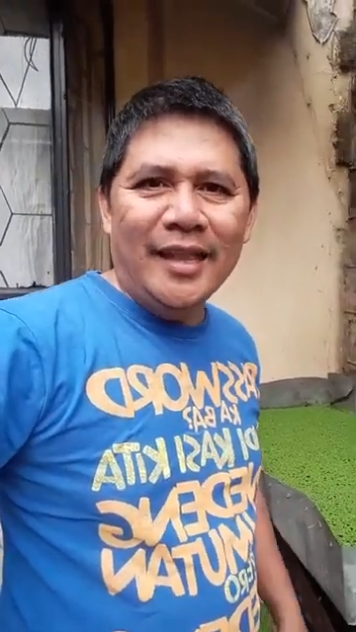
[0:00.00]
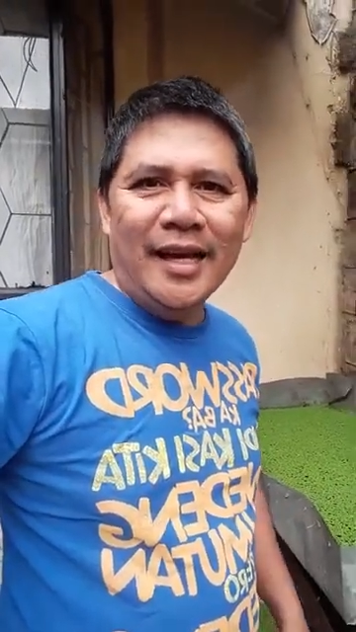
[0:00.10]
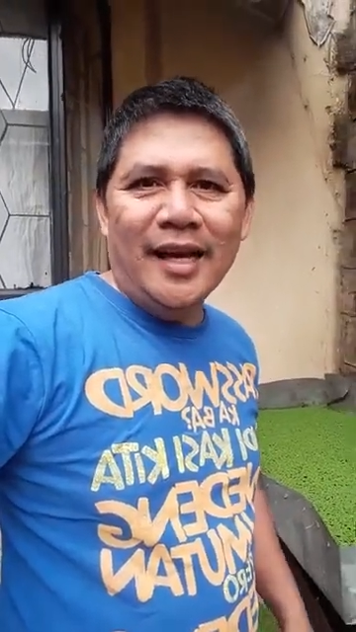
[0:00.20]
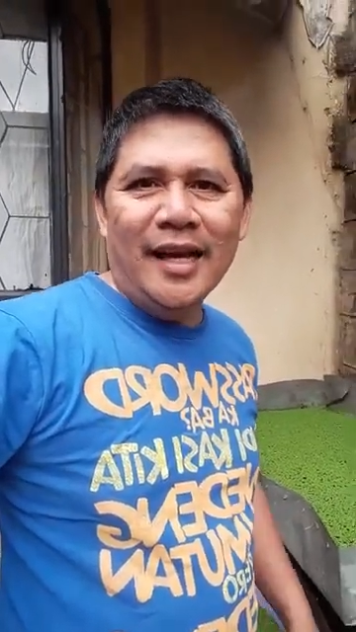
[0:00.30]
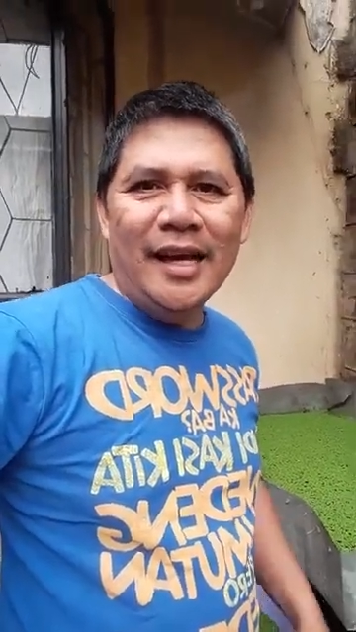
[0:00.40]

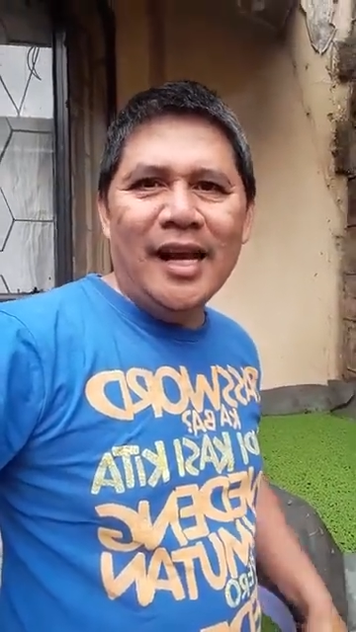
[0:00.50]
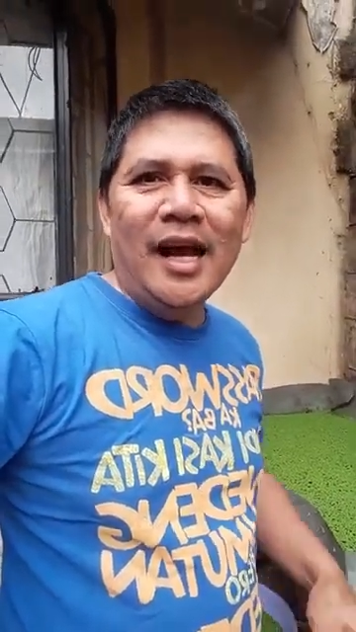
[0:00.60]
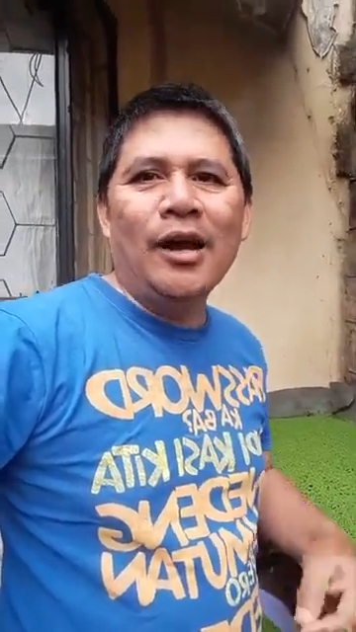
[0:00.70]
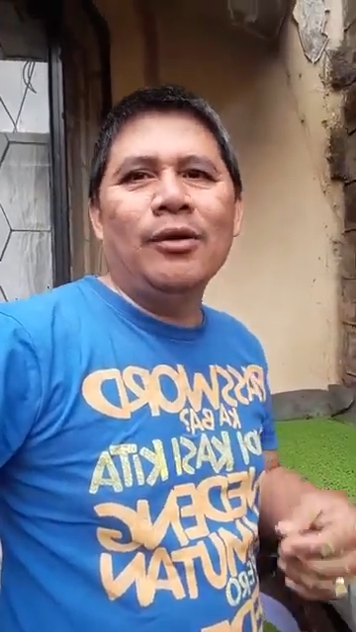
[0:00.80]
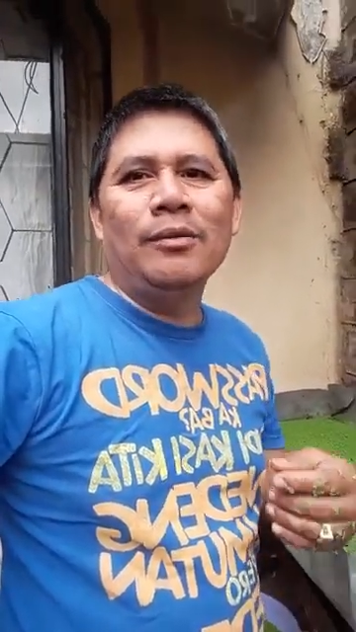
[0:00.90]

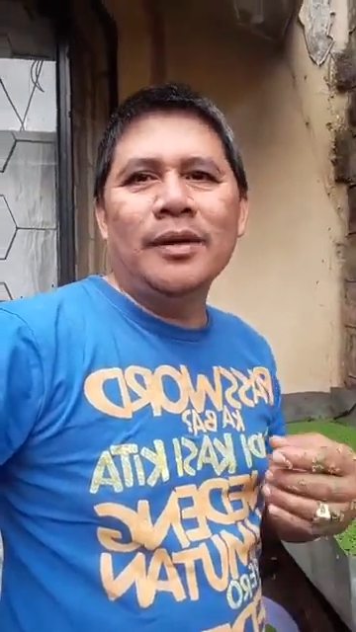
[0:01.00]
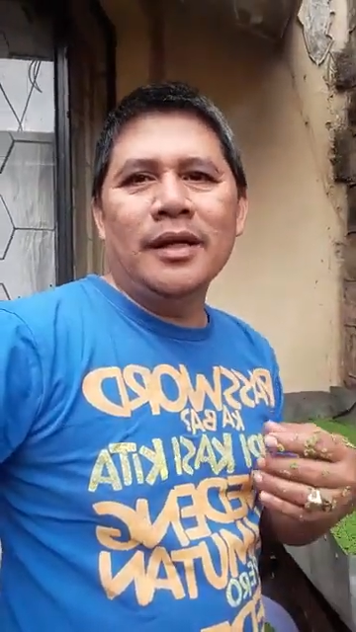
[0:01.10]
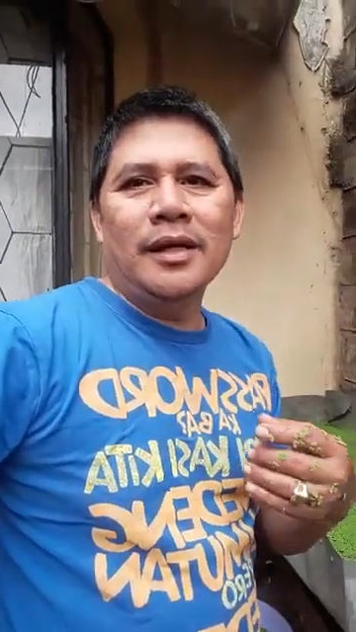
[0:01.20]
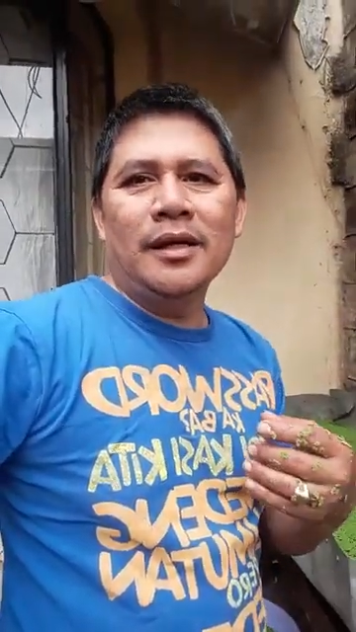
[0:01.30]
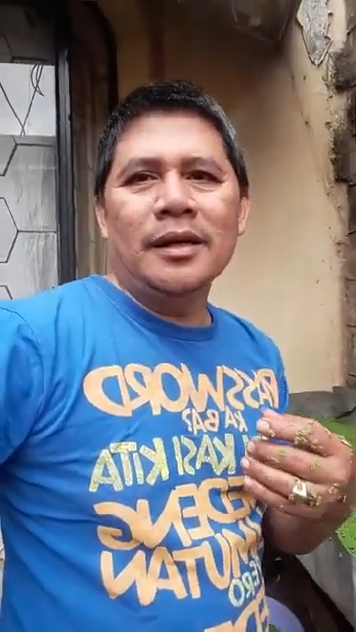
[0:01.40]
I will
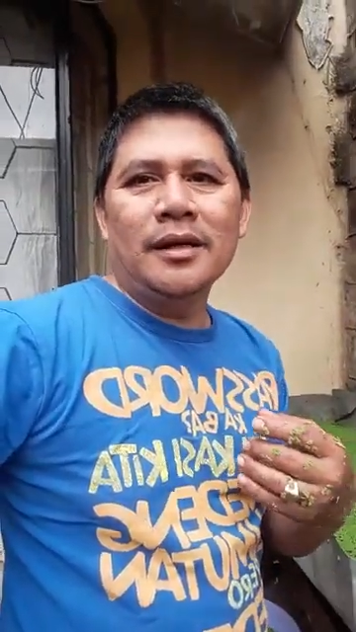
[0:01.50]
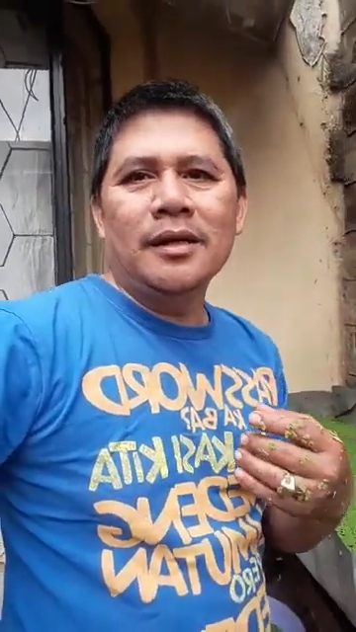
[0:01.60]
be